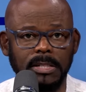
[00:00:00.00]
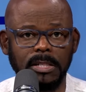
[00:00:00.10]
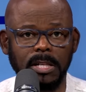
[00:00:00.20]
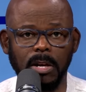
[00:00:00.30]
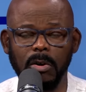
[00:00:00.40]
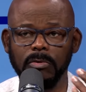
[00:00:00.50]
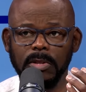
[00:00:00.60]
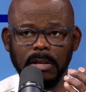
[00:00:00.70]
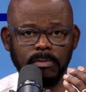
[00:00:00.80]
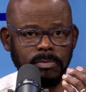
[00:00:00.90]
You know, yeah.
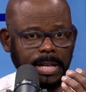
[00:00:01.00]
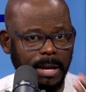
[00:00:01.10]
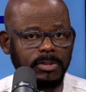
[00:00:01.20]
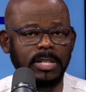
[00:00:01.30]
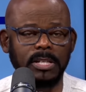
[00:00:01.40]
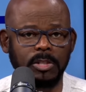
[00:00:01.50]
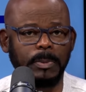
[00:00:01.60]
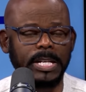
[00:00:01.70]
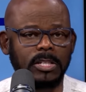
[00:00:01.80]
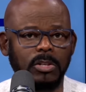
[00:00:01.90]
their counseling is
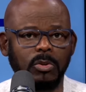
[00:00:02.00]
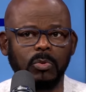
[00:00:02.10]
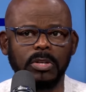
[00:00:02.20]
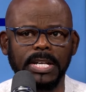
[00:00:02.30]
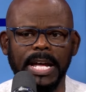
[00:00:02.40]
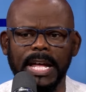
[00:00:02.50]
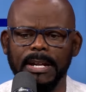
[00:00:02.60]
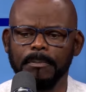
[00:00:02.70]
based on the Word of God.